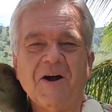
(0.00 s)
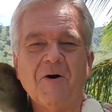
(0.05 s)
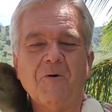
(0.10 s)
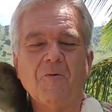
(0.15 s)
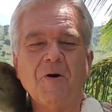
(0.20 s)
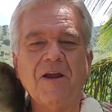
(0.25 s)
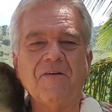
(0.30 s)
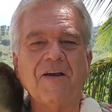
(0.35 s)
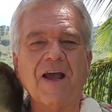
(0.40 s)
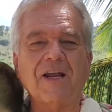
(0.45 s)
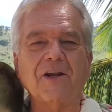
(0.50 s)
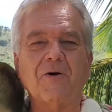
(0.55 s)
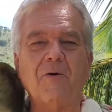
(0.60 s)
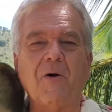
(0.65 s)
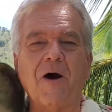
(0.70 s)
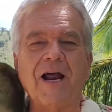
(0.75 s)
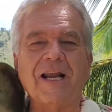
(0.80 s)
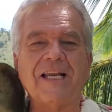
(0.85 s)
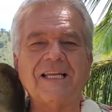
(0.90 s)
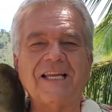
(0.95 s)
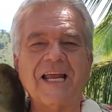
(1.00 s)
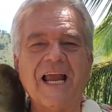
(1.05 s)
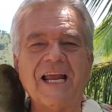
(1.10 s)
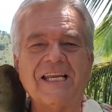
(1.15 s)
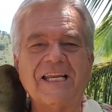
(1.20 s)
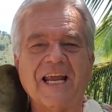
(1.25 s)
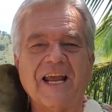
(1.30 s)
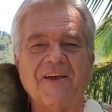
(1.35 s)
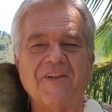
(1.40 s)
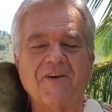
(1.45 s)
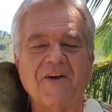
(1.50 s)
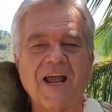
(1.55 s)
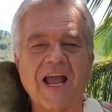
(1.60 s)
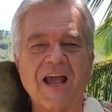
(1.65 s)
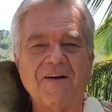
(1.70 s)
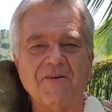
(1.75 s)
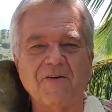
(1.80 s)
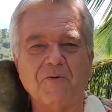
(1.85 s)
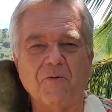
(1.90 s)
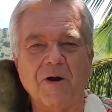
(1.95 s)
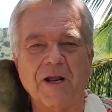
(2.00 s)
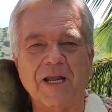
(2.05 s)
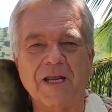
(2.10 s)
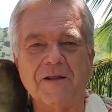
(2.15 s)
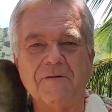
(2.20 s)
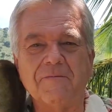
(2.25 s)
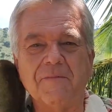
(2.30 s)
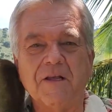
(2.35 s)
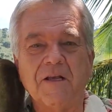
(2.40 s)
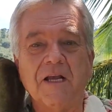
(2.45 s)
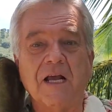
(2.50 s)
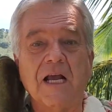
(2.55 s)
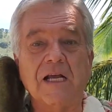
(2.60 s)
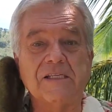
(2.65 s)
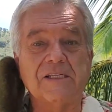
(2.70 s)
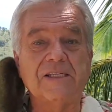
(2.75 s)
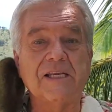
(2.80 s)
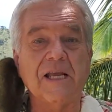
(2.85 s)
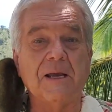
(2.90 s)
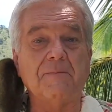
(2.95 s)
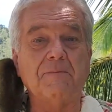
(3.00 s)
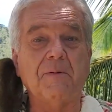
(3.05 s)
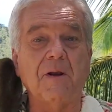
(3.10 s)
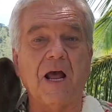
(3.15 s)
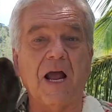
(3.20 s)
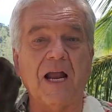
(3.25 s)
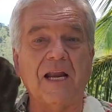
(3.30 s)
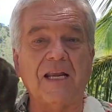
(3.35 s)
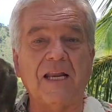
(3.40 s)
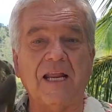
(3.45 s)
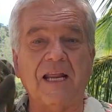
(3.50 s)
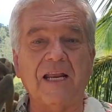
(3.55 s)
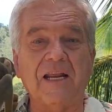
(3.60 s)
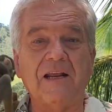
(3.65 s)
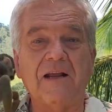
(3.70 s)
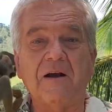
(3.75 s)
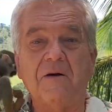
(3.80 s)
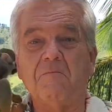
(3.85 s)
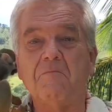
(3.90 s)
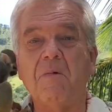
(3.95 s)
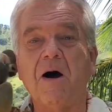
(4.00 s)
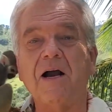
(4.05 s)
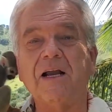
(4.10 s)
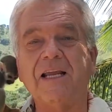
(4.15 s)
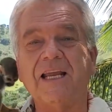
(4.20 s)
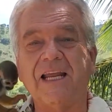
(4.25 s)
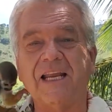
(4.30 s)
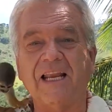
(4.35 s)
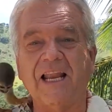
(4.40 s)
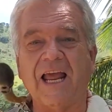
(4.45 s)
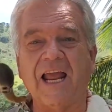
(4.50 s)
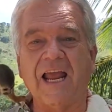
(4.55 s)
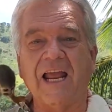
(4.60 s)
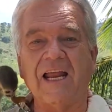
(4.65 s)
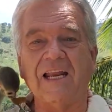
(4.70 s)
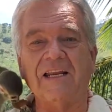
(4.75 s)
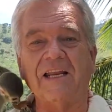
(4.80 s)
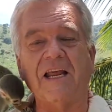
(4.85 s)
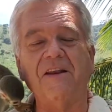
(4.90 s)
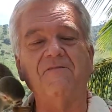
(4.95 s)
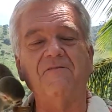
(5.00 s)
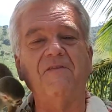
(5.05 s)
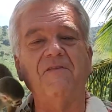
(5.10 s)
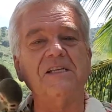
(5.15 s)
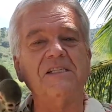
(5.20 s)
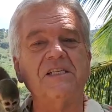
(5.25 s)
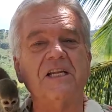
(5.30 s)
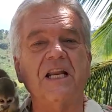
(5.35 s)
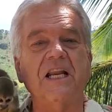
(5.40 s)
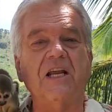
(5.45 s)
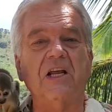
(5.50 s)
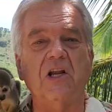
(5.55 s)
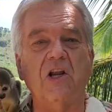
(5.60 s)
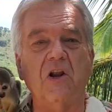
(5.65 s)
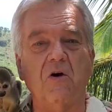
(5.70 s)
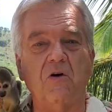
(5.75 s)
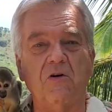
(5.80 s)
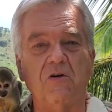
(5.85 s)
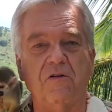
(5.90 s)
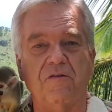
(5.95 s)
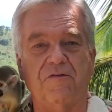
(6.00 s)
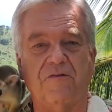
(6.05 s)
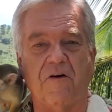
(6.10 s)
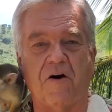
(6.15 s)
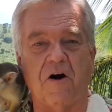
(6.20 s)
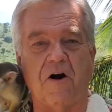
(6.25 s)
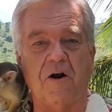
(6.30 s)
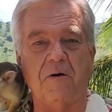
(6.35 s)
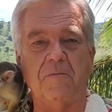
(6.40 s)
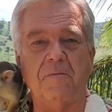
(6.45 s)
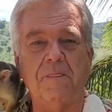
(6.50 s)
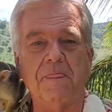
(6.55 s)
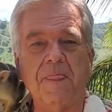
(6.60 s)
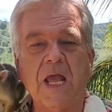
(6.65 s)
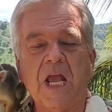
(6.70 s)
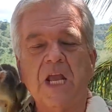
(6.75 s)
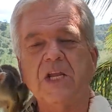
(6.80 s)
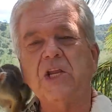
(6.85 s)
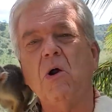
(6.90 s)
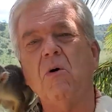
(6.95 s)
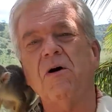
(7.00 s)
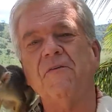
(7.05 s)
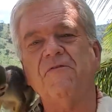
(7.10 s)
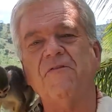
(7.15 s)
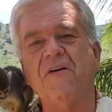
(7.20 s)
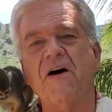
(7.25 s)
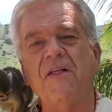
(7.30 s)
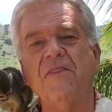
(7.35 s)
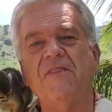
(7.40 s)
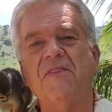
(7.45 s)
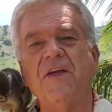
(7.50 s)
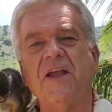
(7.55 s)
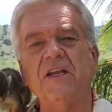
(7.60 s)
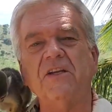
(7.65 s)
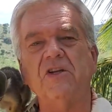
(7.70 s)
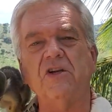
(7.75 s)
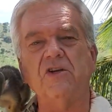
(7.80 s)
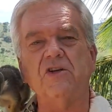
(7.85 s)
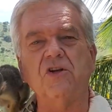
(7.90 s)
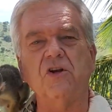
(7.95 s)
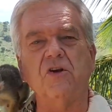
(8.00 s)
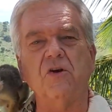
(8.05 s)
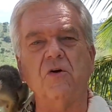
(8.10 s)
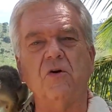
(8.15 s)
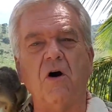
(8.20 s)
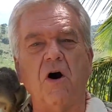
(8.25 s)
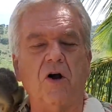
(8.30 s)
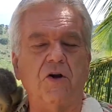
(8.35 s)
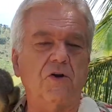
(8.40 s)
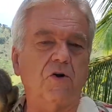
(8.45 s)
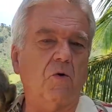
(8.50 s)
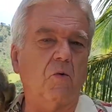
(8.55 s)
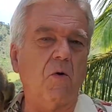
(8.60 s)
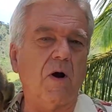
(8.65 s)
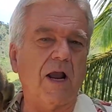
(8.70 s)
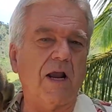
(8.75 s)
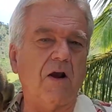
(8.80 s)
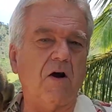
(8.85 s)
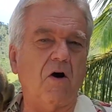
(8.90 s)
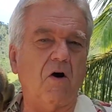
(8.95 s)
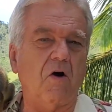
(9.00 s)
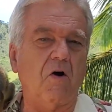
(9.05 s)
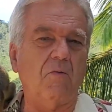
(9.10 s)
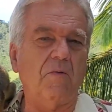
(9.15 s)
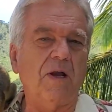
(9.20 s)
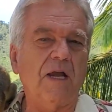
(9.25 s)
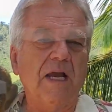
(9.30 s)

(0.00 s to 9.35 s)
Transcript: we've had quite a day together, haven't we? Ziplining, monkey land, and visiting a local farm. You know, a fun thing to do on your way home